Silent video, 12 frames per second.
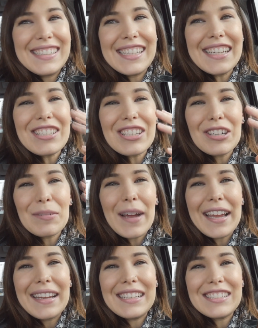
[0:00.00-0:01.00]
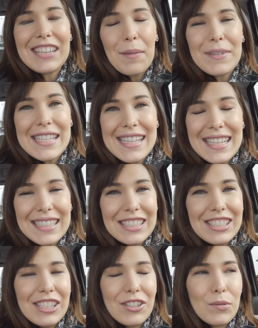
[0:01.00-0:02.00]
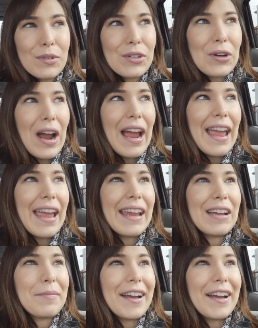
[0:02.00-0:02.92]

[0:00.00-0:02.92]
teacher, my Japanese English teacher, was crying,